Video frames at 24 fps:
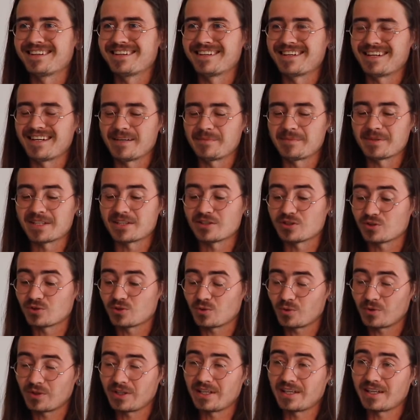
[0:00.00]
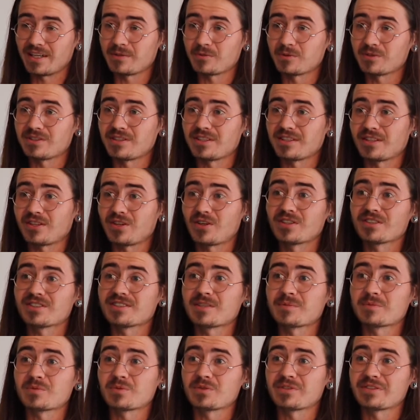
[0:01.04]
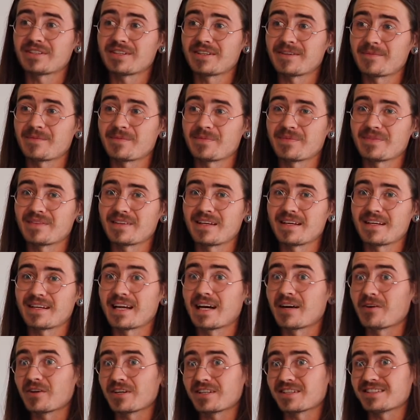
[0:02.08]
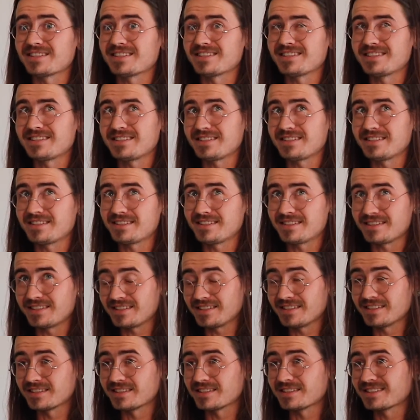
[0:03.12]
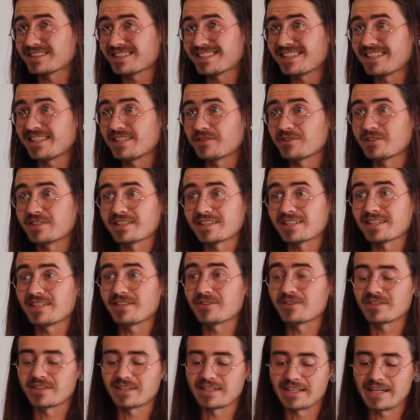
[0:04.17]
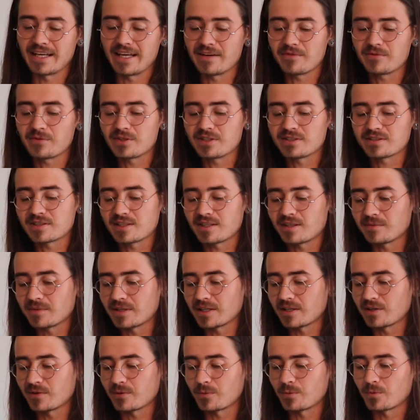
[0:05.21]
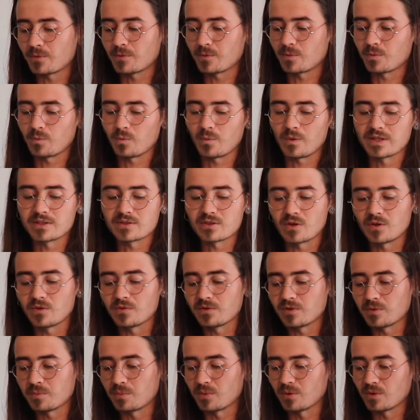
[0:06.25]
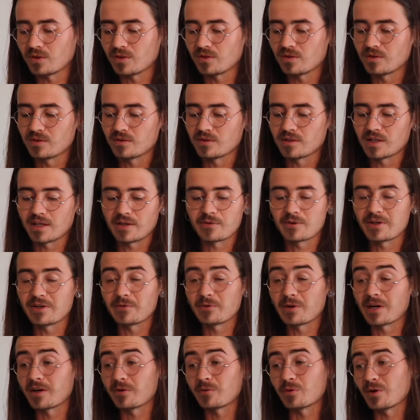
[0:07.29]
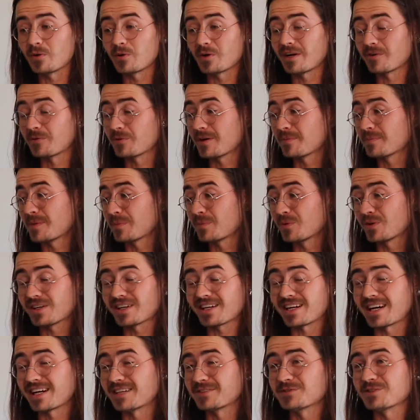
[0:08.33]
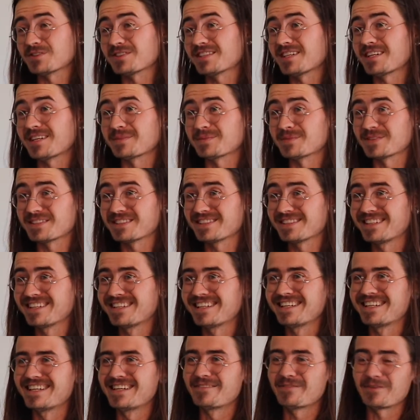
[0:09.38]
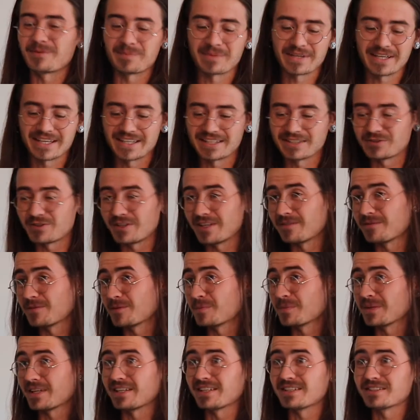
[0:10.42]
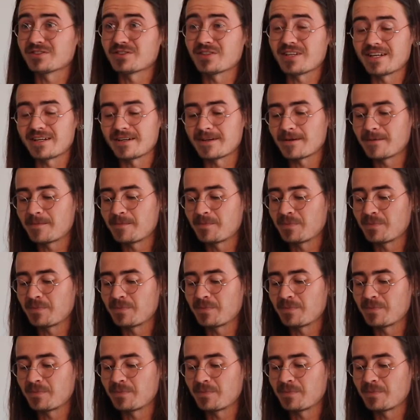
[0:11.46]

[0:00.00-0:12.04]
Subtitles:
But the storyline was there, the concept was there. And now I could see it clearer and clearer. And every time that I went over the book, I read my book like 100 times, from beginning to end.